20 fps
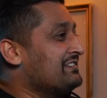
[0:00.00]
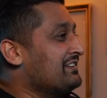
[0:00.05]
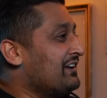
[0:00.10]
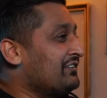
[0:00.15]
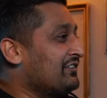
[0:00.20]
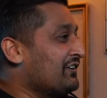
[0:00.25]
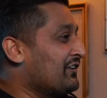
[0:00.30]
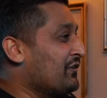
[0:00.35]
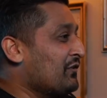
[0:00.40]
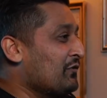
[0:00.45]

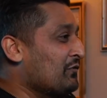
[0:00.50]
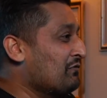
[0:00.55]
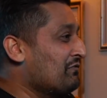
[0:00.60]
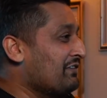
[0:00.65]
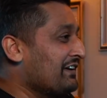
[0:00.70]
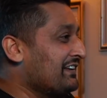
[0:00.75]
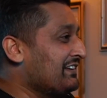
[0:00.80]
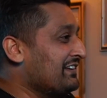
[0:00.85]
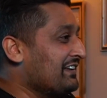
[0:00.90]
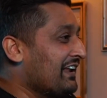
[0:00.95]
such a cool
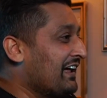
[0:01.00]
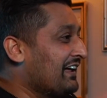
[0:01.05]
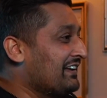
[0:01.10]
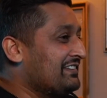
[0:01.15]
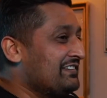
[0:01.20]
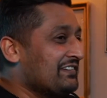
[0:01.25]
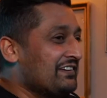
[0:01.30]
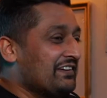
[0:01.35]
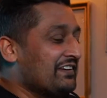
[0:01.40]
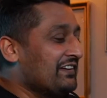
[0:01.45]
thing
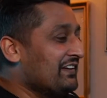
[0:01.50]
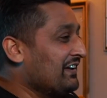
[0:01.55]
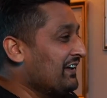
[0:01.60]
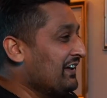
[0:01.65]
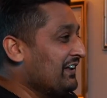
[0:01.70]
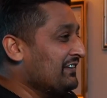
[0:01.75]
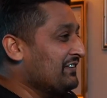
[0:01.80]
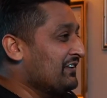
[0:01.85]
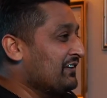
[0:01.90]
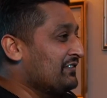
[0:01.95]
to
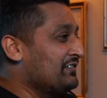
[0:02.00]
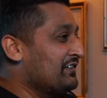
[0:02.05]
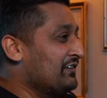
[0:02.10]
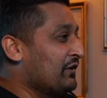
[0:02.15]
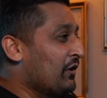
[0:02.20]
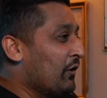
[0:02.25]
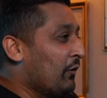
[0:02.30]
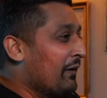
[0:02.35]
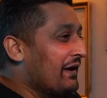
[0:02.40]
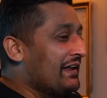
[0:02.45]
to
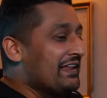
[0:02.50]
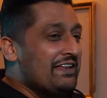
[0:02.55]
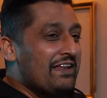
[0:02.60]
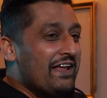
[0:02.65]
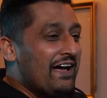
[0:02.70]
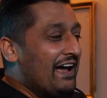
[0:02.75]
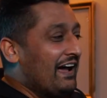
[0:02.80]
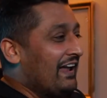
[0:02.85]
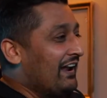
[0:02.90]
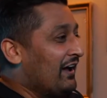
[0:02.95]
do a wedding
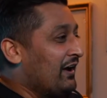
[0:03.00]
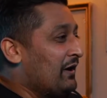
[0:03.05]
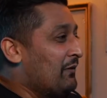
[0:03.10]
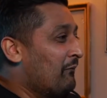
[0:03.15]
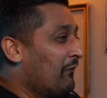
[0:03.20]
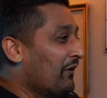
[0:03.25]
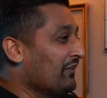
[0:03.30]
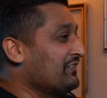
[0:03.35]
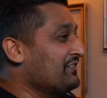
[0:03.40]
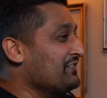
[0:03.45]
like a
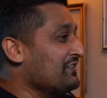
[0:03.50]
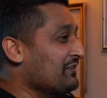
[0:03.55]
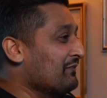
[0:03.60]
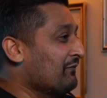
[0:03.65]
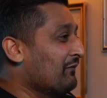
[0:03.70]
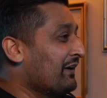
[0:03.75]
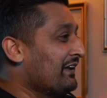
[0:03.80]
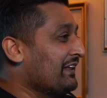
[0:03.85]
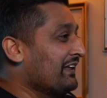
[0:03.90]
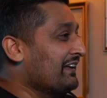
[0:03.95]

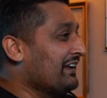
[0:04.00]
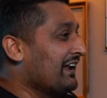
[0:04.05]
monsoon wedding